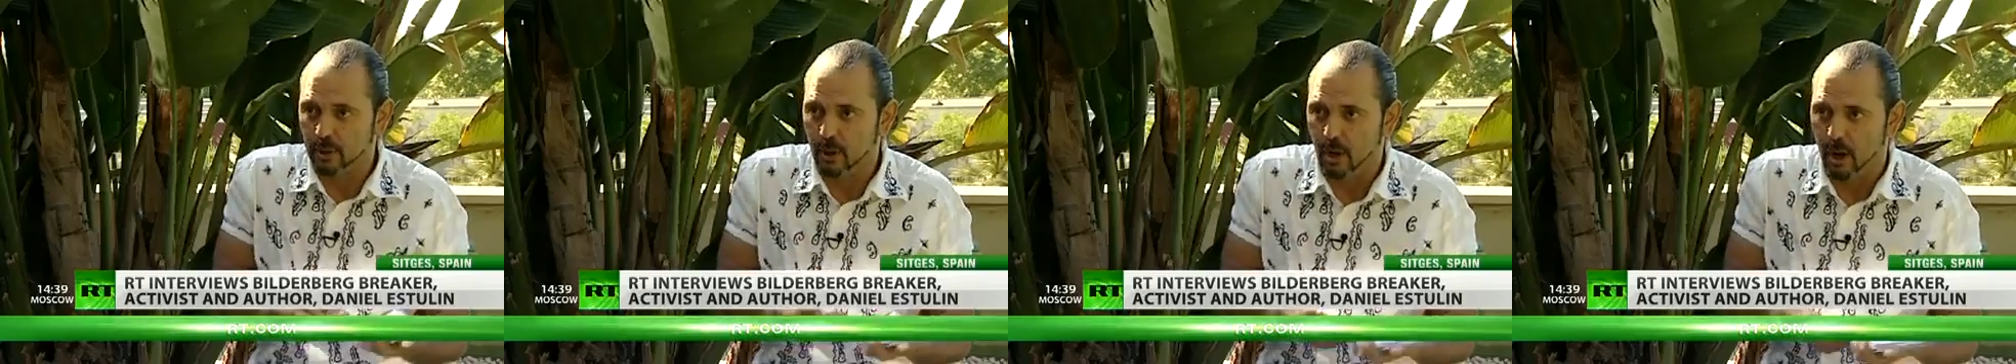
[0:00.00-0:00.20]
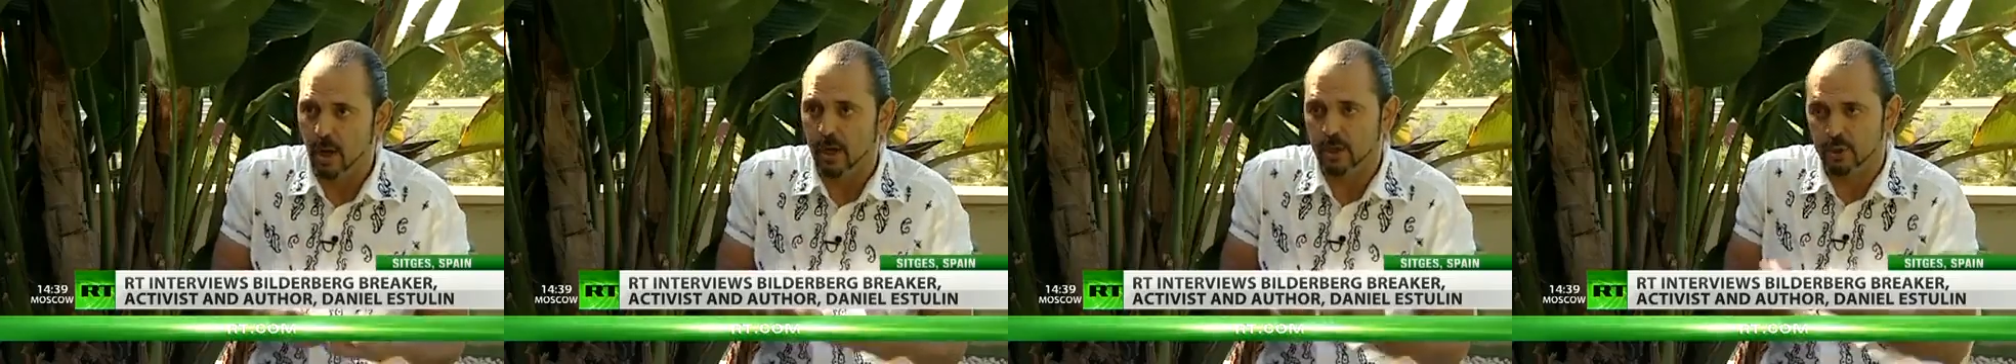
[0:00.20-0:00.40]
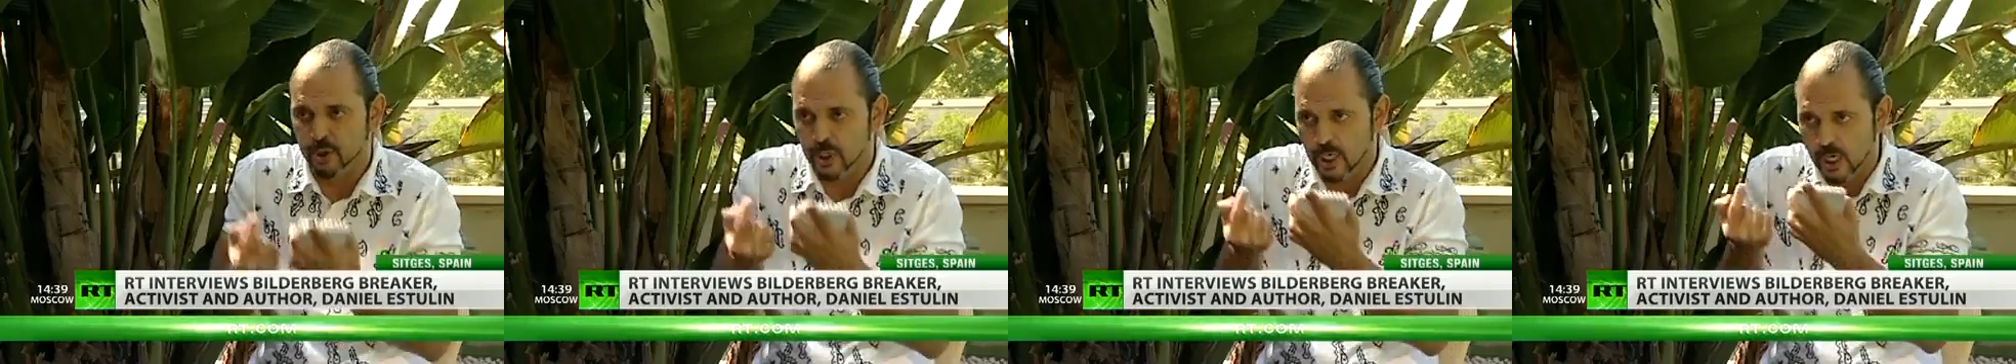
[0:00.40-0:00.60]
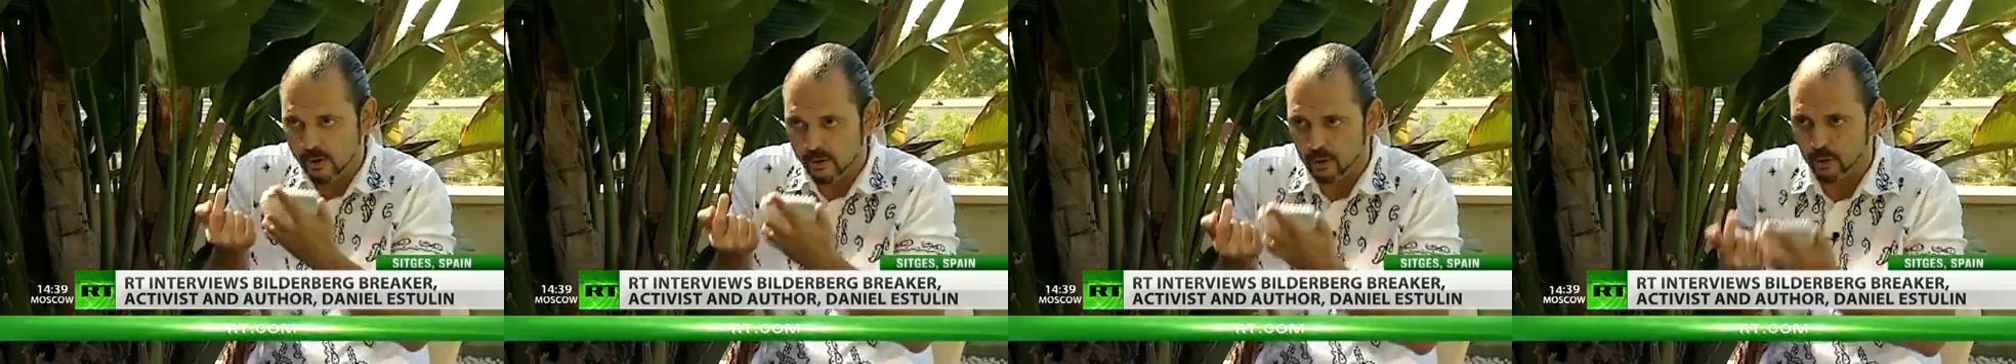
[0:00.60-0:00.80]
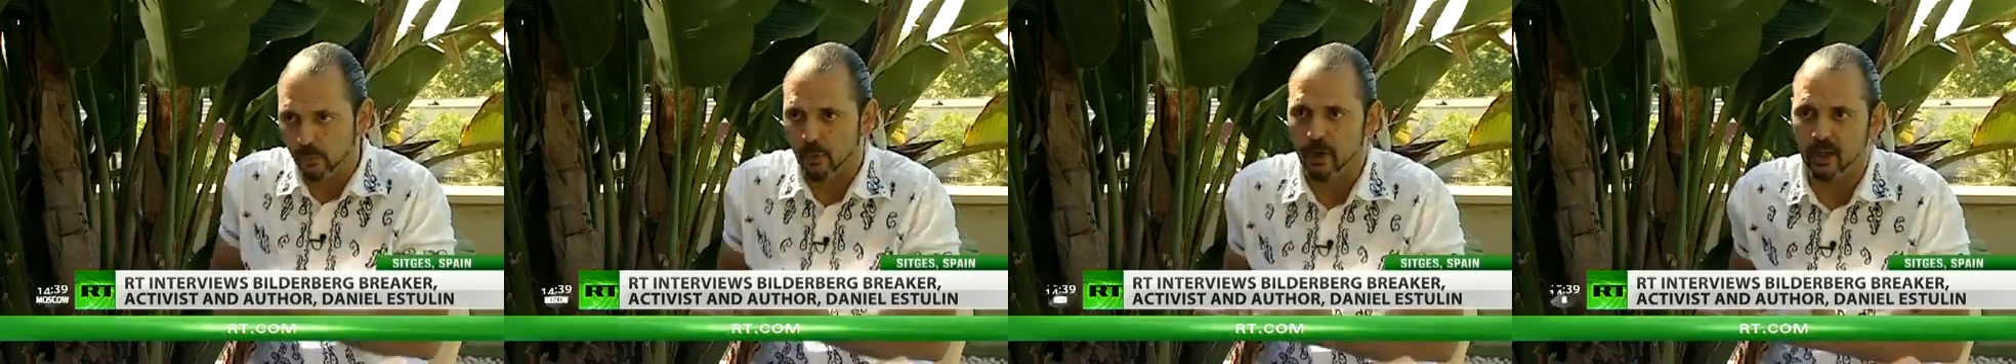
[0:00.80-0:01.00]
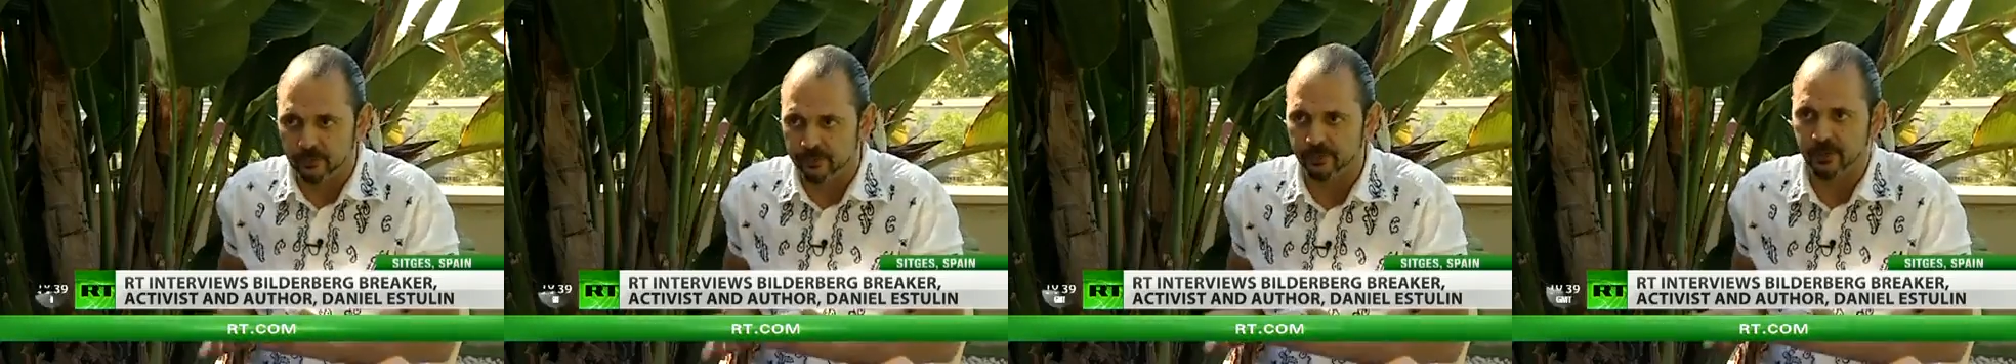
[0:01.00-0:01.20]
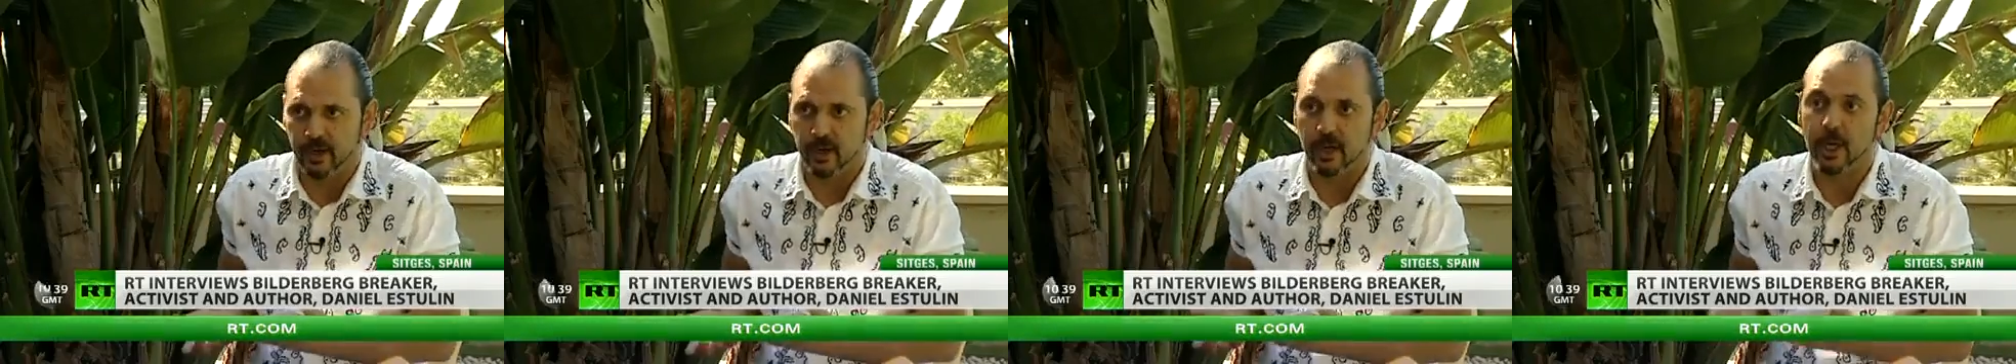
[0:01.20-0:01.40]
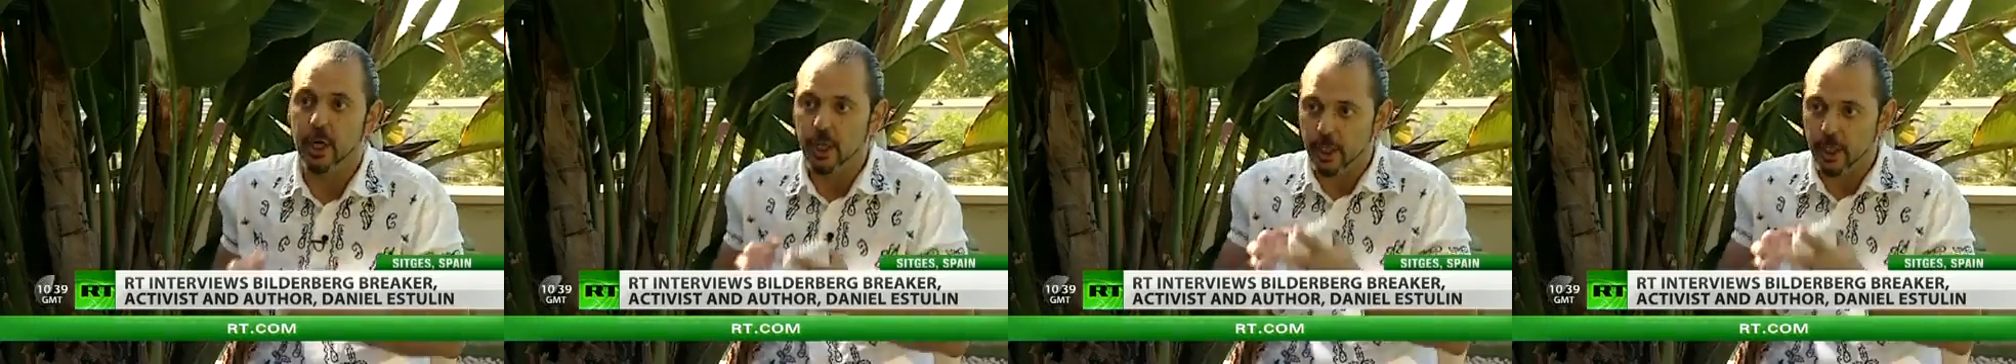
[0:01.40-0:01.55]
law and general welfare,